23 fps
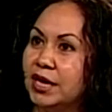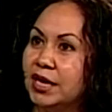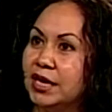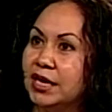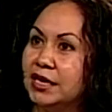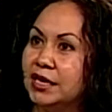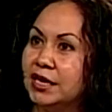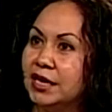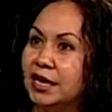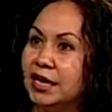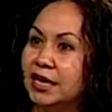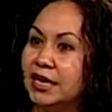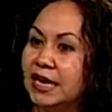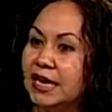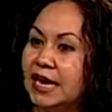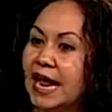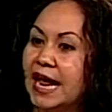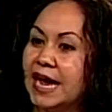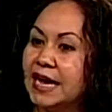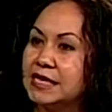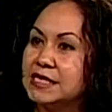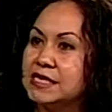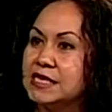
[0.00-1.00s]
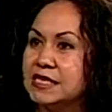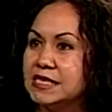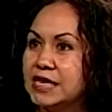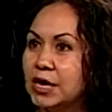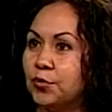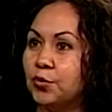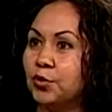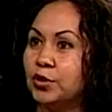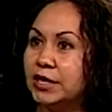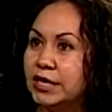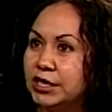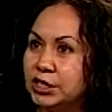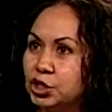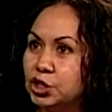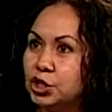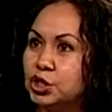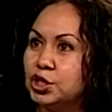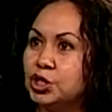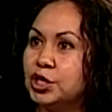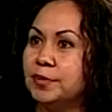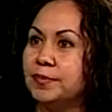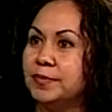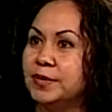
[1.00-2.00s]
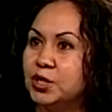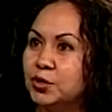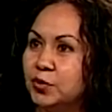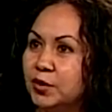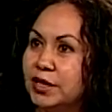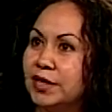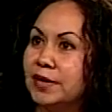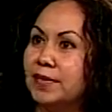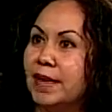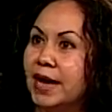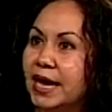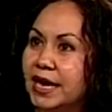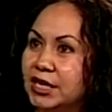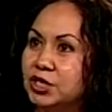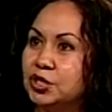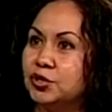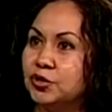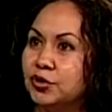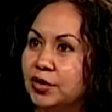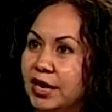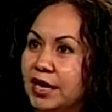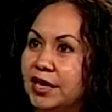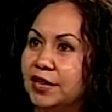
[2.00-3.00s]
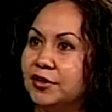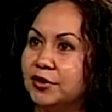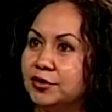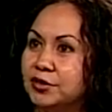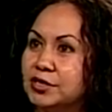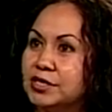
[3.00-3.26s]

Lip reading: it enhances that relationship between the manager and their